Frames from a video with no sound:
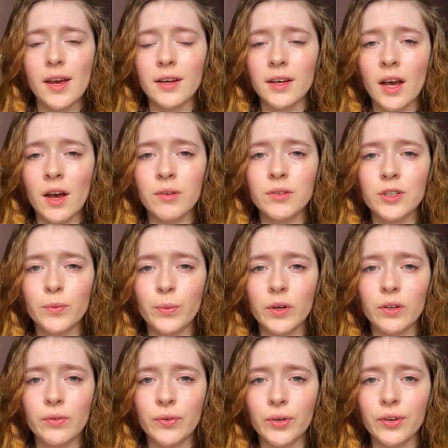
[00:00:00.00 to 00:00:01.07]

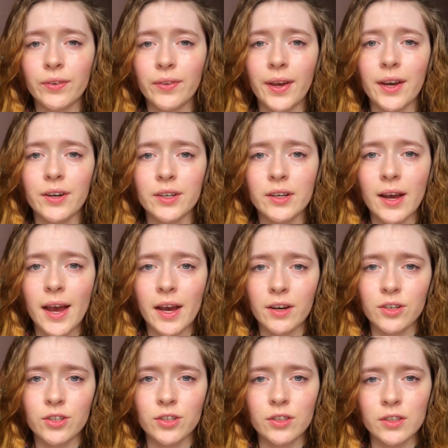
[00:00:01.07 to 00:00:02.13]
accountable for their
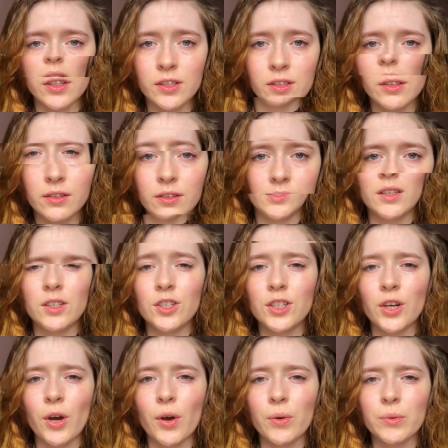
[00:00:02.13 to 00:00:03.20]
actions. It
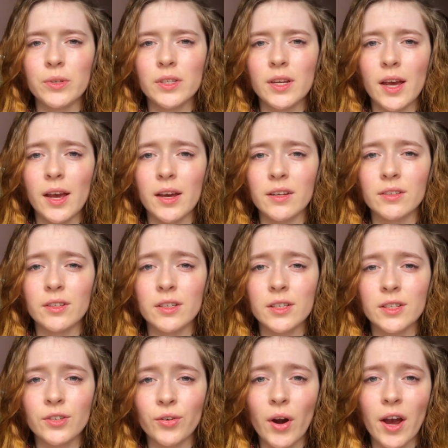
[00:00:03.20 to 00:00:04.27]
shows a
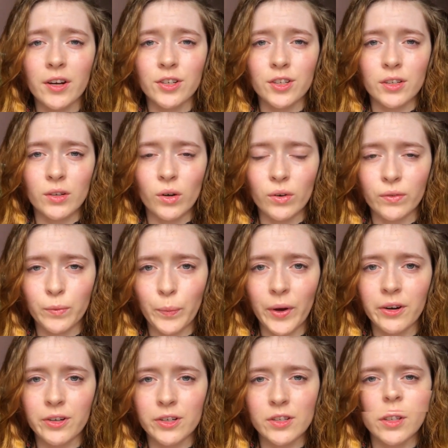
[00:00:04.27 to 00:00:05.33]
destruction of
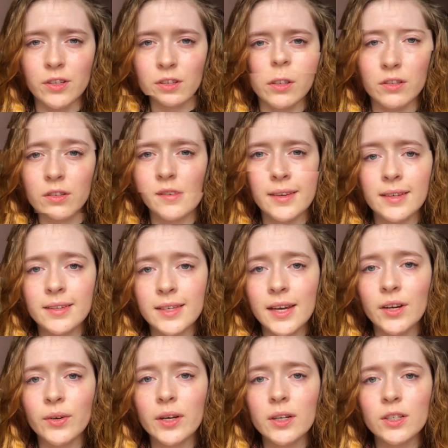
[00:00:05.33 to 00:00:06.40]
person. The
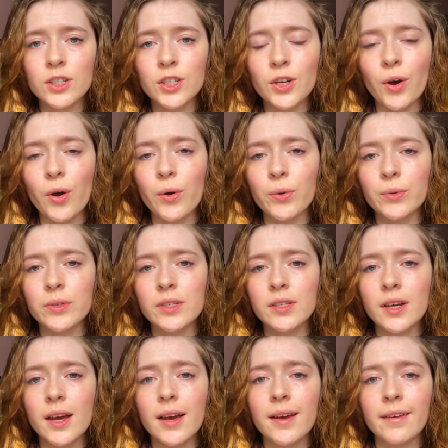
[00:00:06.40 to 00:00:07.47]
serial
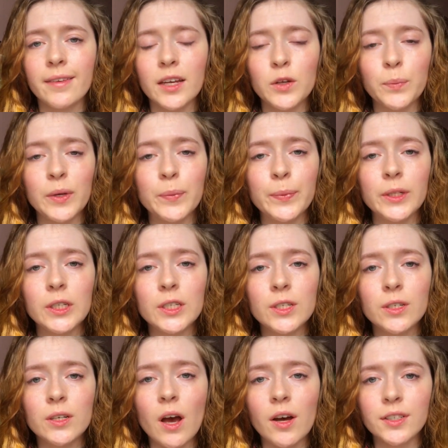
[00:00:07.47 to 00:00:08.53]
shows that people
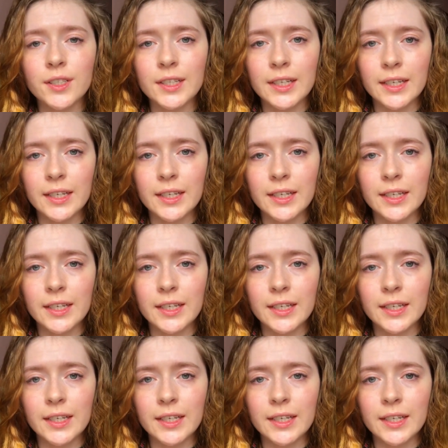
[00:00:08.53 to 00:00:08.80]
do not